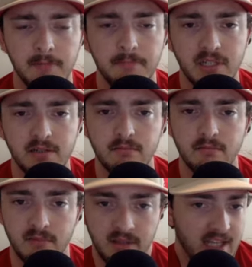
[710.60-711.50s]
but
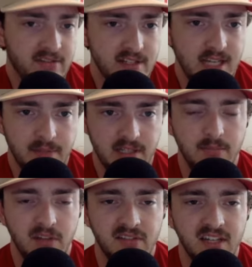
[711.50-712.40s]
that's the type of
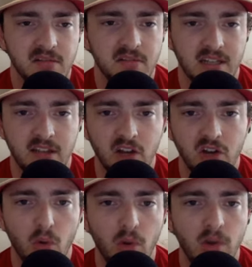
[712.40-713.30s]
team this is. Like they're
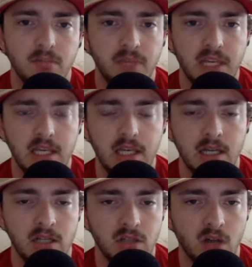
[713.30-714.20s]
going to be in
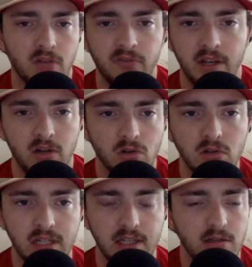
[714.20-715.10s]
a dogfight
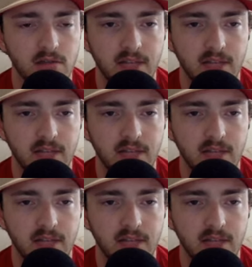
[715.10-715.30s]
early.